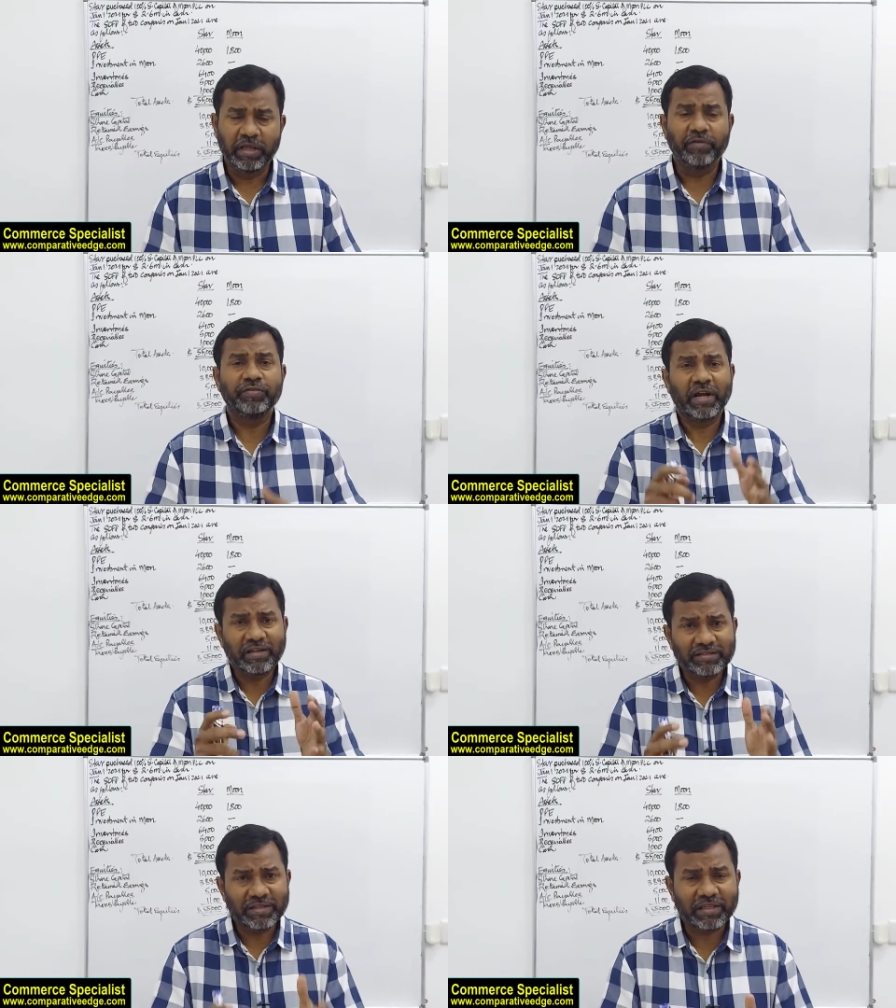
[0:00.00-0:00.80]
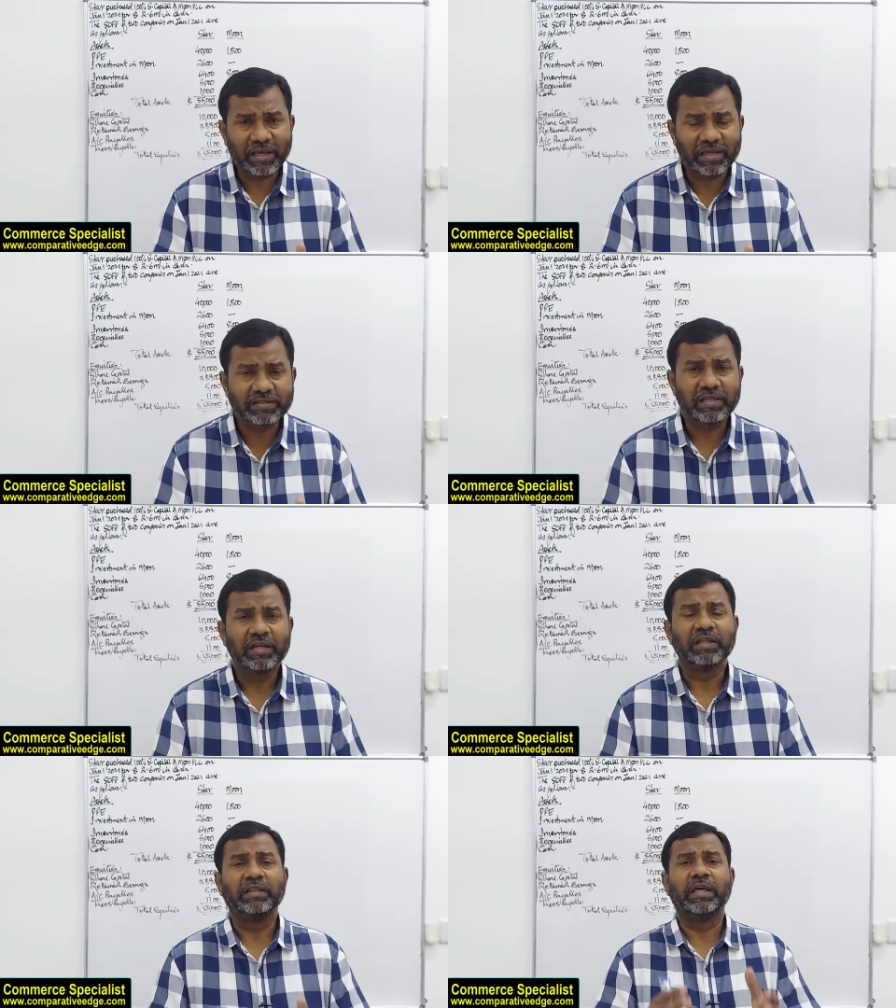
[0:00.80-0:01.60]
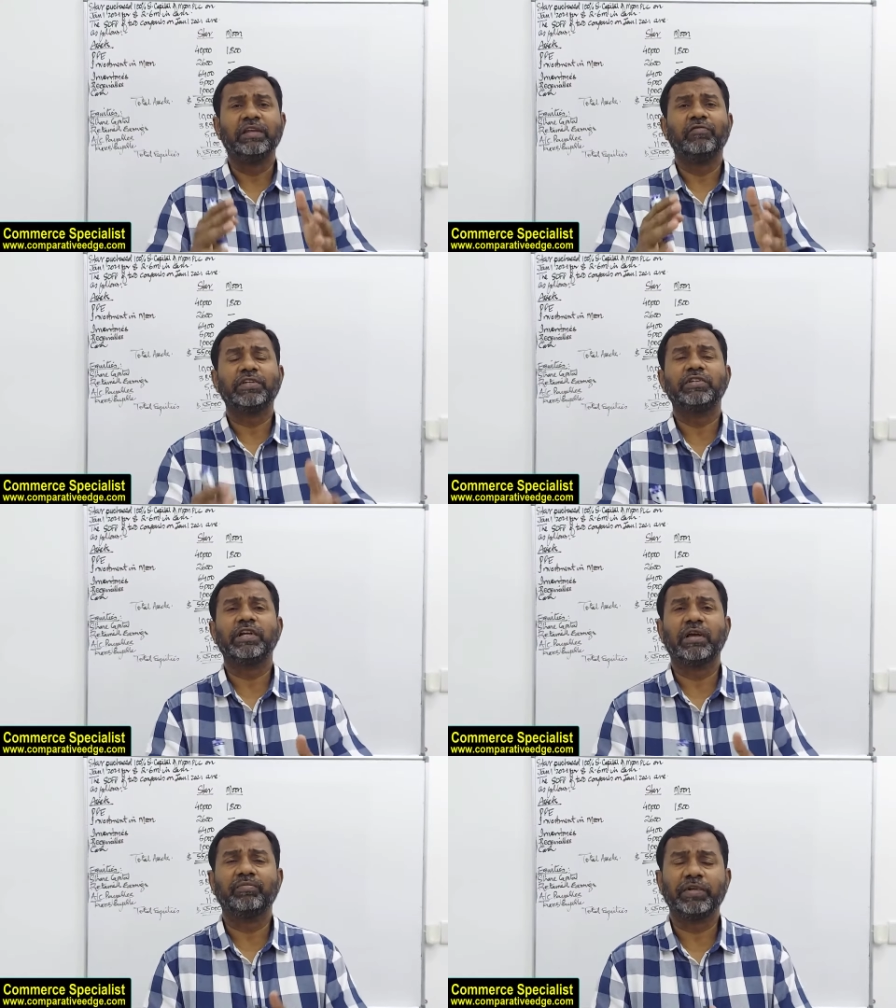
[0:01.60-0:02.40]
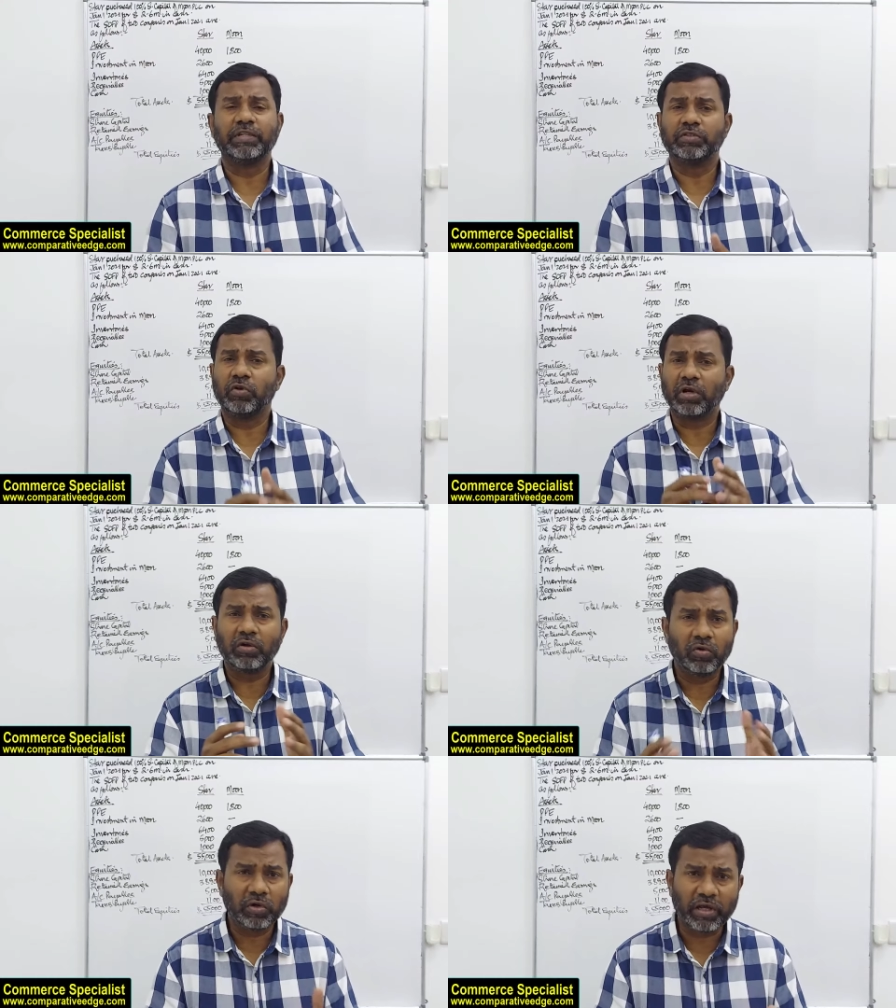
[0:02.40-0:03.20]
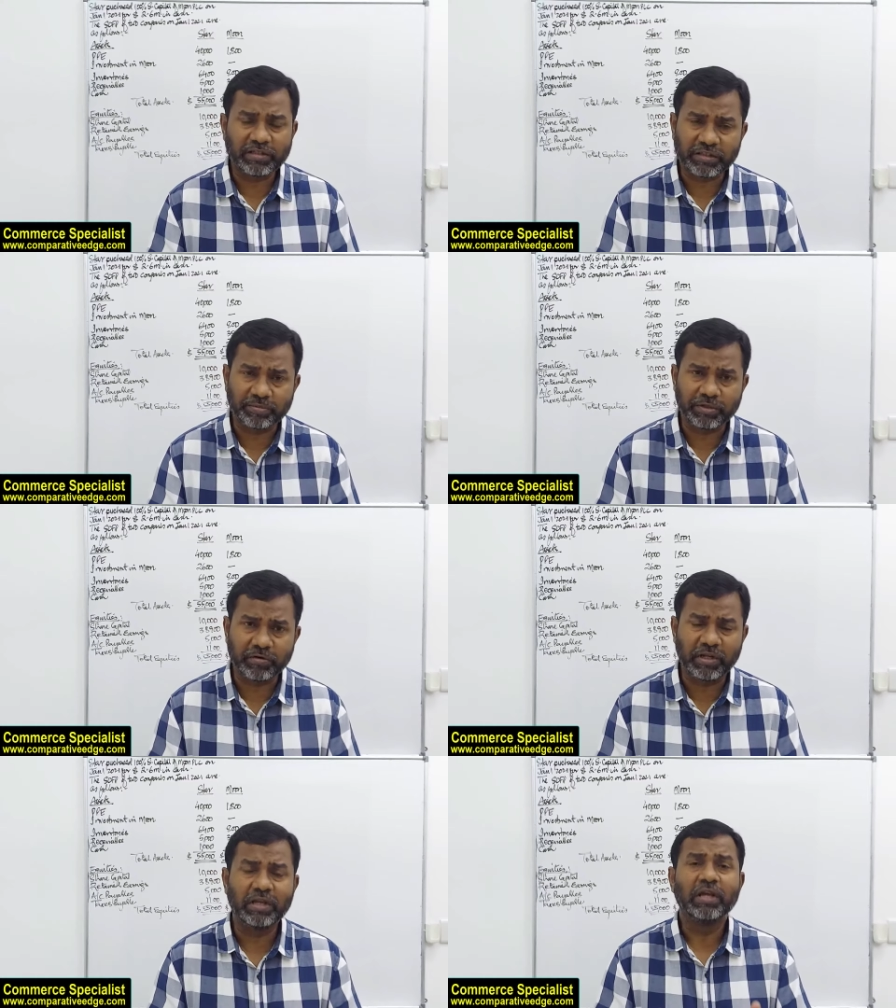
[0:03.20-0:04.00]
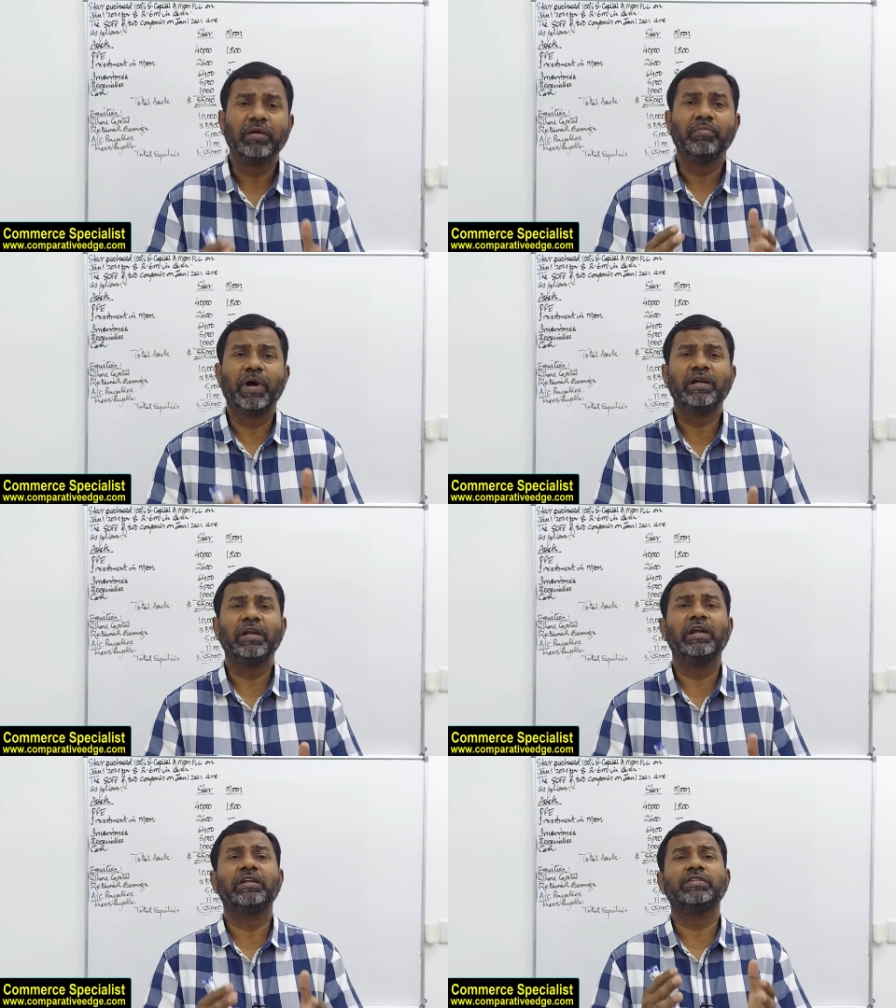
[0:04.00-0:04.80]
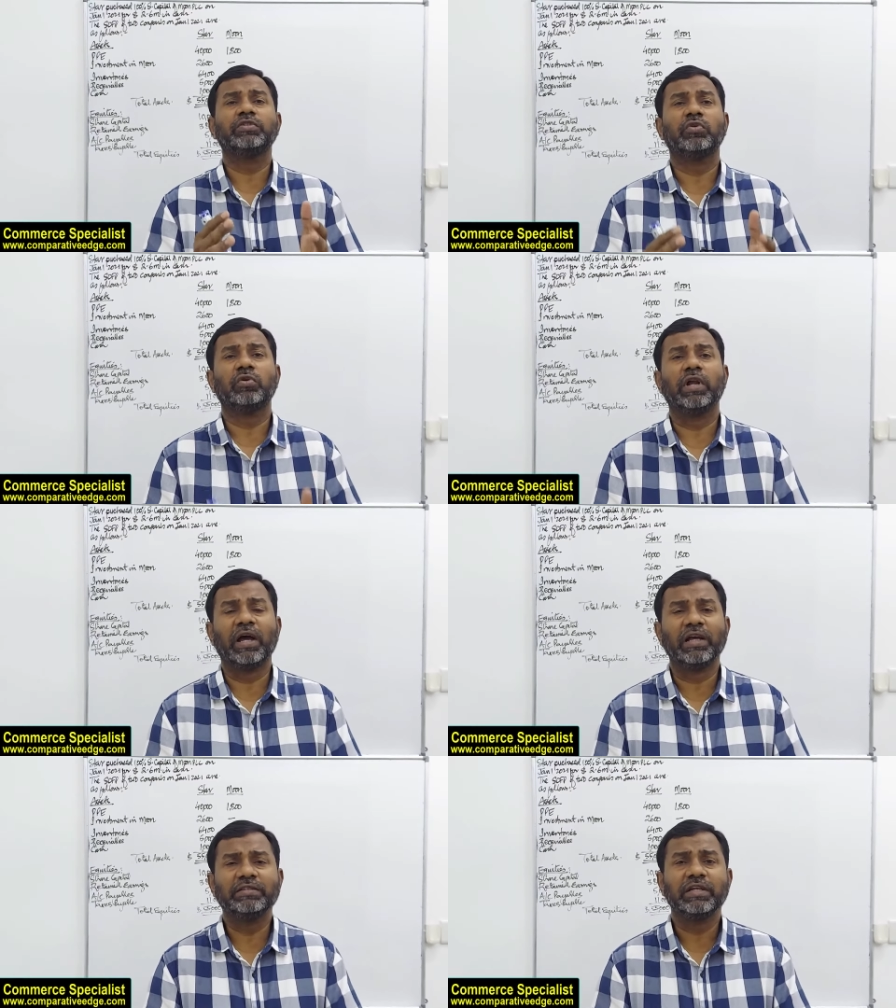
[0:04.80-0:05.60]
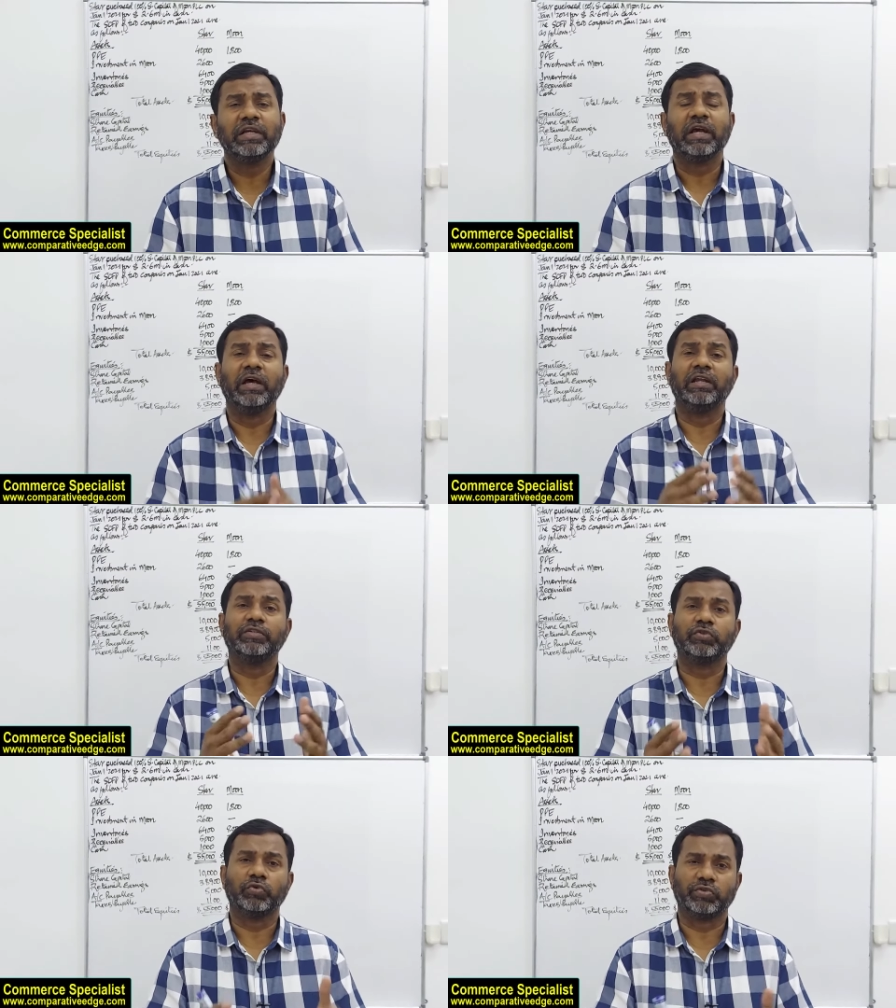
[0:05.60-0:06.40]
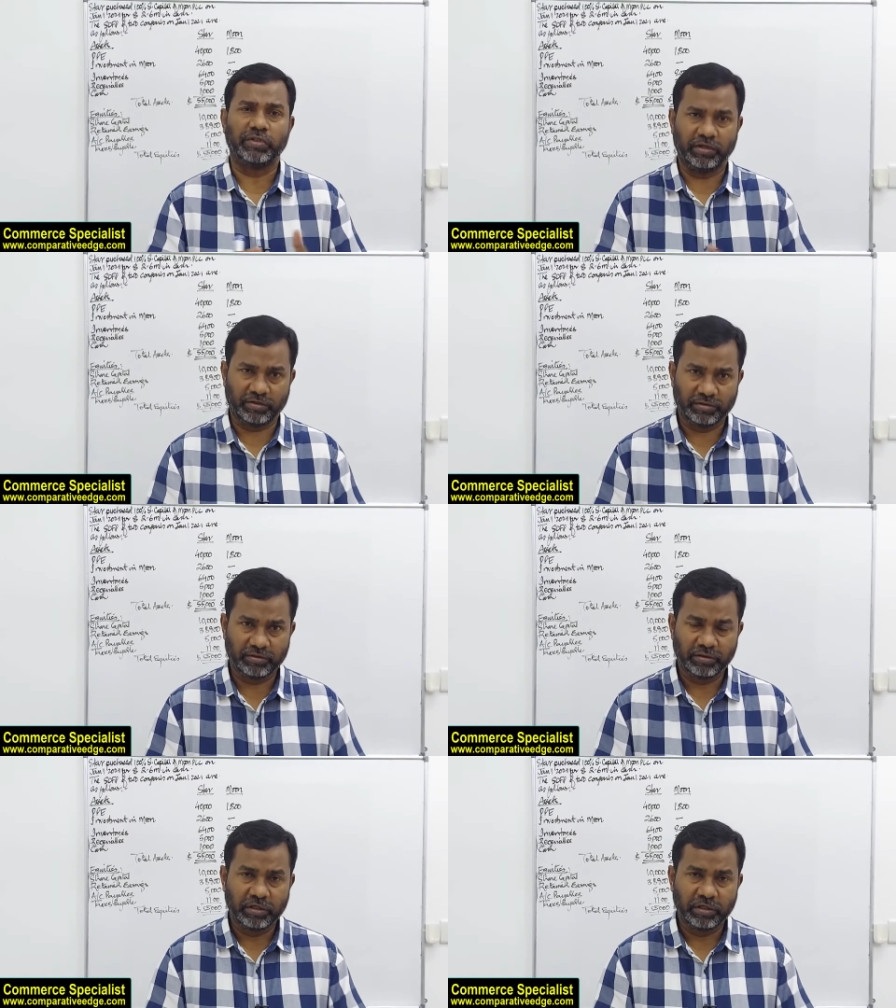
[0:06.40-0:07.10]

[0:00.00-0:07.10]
If that is the case, the investing company is not known as subsidiary but it is known as an associate